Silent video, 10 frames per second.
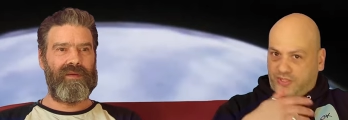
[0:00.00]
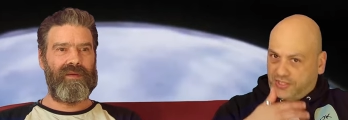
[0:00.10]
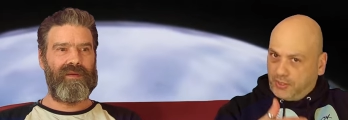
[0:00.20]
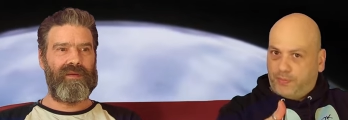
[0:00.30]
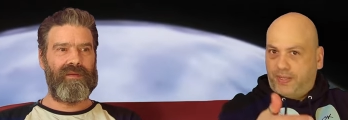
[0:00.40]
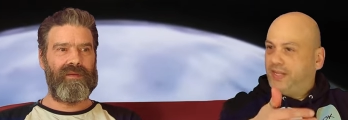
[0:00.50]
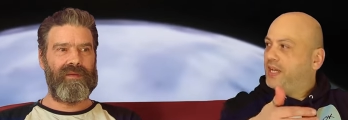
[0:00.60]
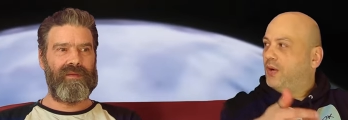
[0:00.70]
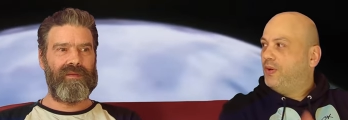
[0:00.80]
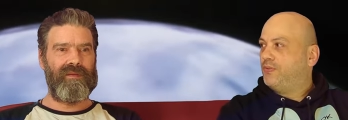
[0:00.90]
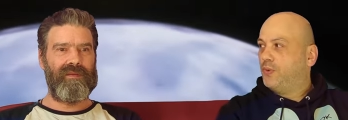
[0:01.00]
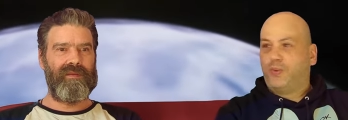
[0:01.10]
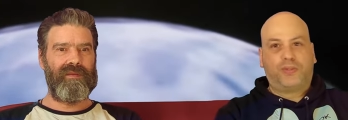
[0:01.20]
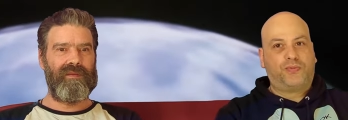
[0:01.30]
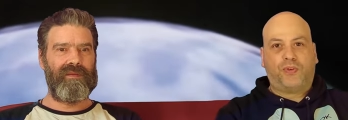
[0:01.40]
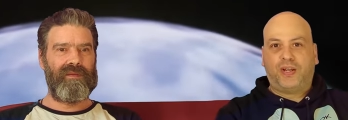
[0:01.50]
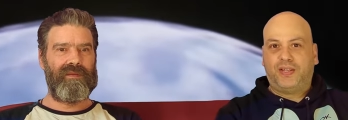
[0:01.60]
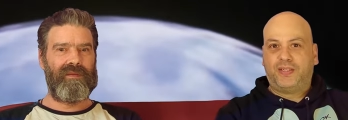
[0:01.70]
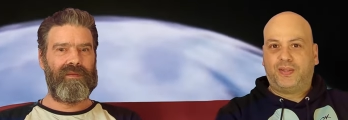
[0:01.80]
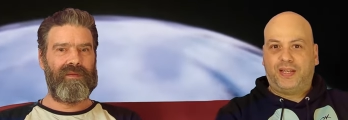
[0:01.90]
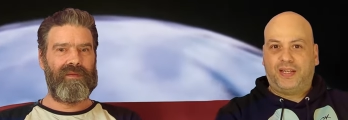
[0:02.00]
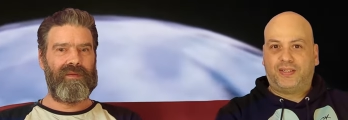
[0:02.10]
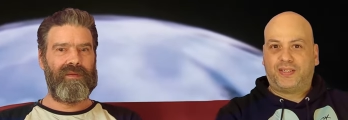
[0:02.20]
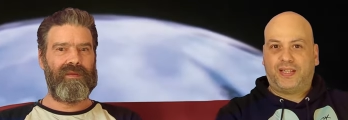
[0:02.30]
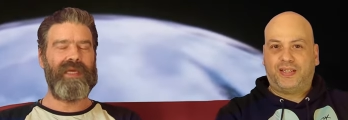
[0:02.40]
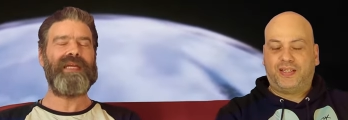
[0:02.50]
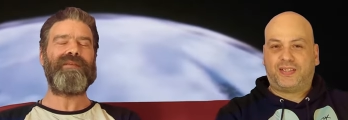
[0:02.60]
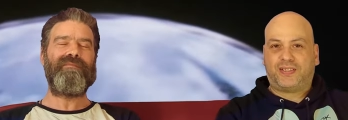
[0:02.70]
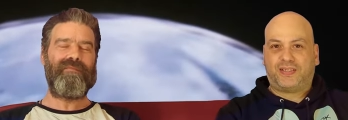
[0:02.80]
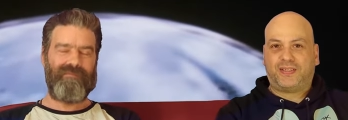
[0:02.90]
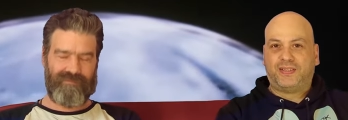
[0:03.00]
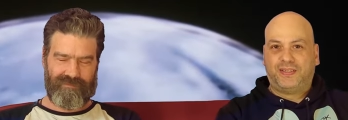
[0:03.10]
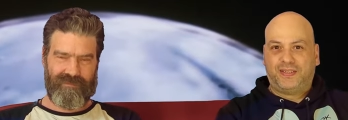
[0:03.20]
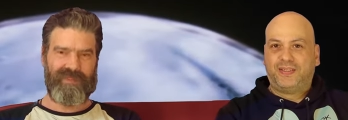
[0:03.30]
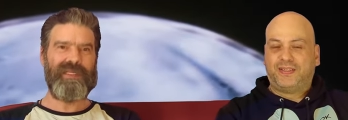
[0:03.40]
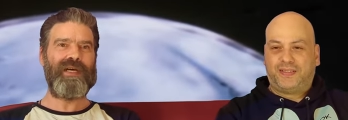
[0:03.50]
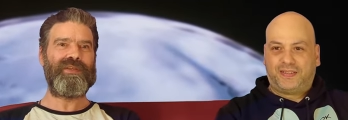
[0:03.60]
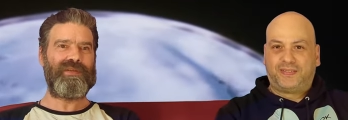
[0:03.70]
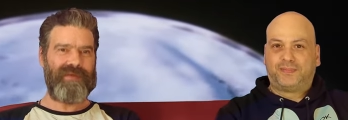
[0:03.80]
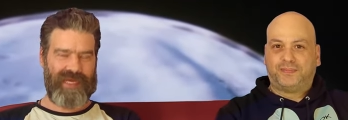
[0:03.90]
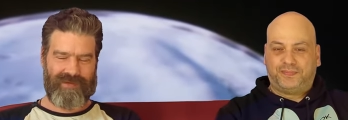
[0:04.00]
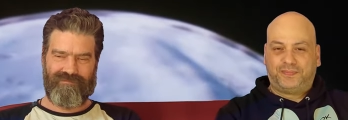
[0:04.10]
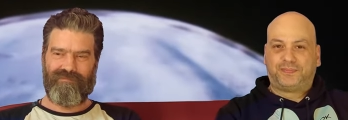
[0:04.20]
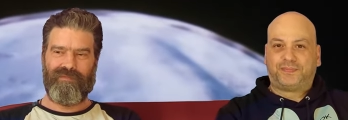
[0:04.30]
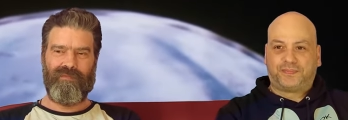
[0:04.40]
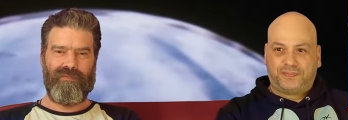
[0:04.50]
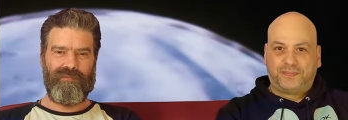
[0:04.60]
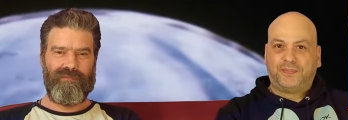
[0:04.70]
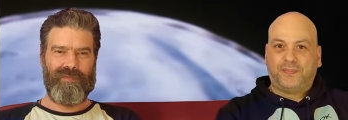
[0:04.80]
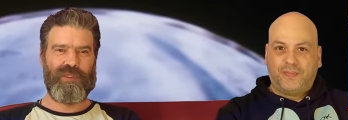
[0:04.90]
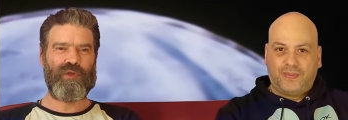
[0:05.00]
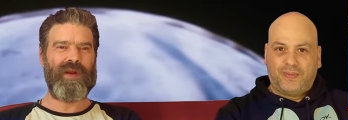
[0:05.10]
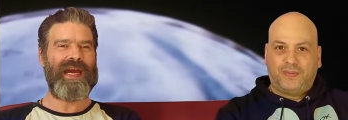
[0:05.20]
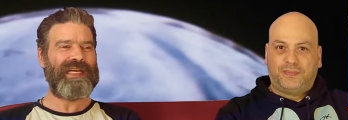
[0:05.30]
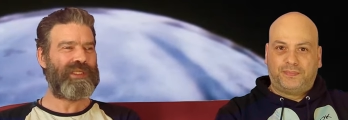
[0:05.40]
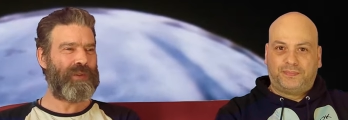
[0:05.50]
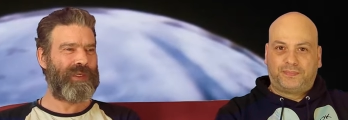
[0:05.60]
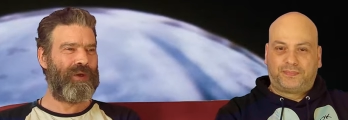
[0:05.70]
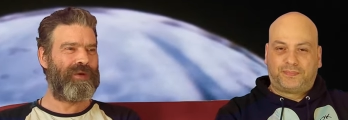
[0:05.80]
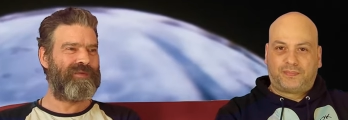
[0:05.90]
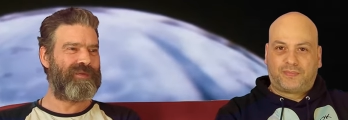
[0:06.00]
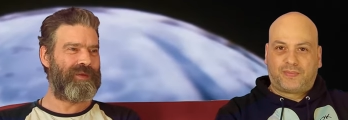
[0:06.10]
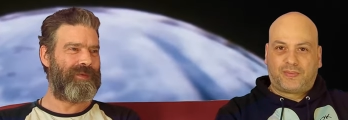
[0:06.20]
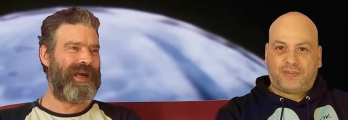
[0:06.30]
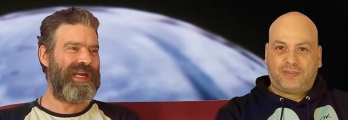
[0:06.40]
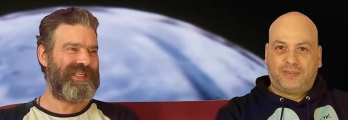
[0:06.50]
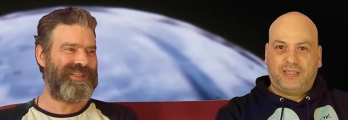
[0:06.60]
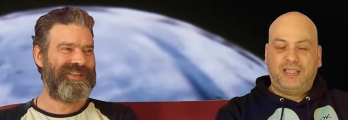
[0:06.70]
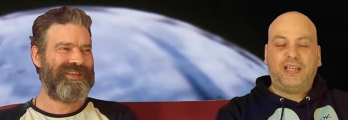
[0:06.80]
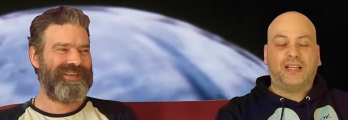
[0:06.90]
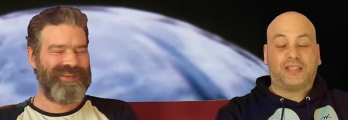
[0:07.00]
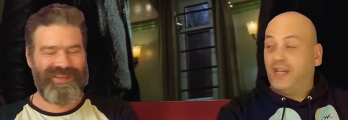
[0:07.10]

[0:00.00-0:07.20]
Speaker 1: are still being carried forward right until the end.
Speaker 2: It does. It drags you along for the ride. Yes,